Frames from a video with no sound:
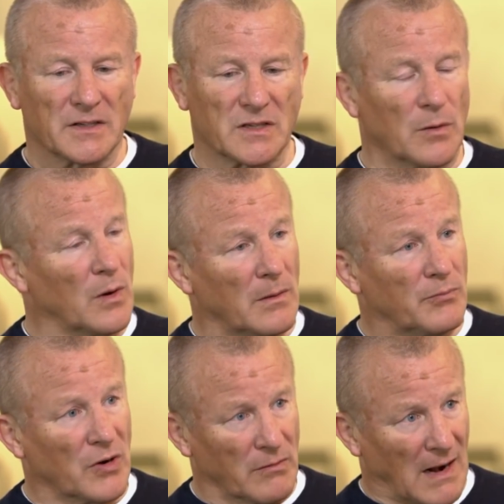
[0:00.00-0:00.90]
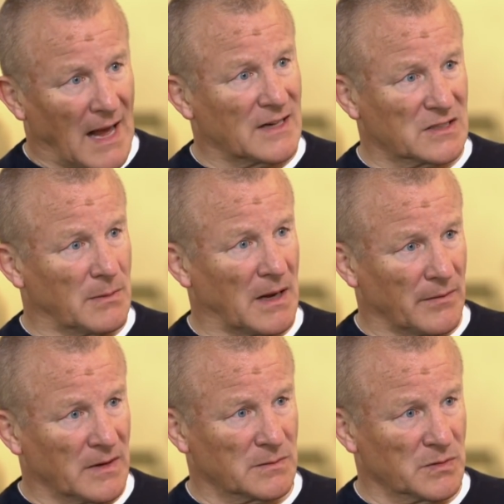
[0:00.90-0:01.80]
So we're pretty relaxed
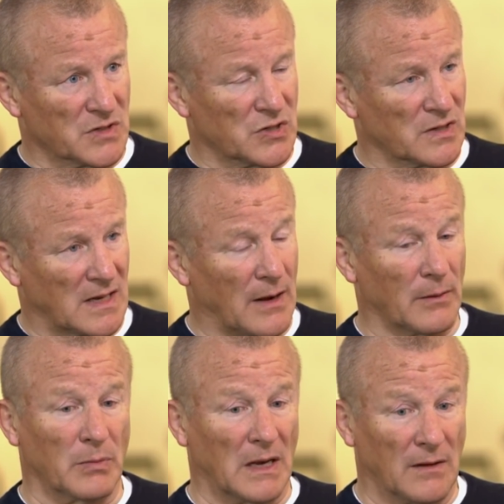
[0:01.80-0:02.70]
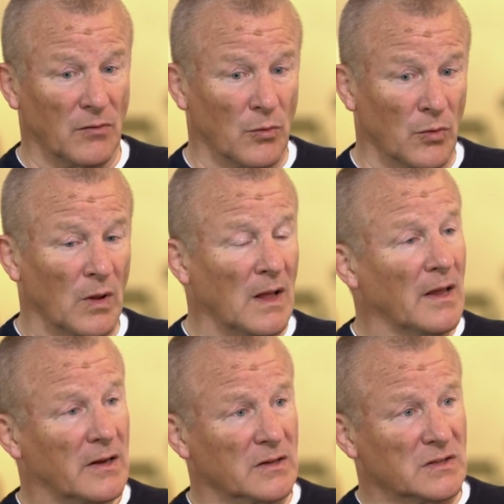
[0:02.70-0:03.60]
about this position now and believe it will
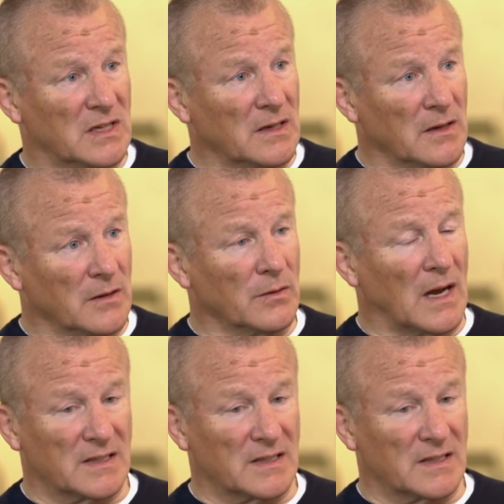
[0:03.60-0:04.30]
continue,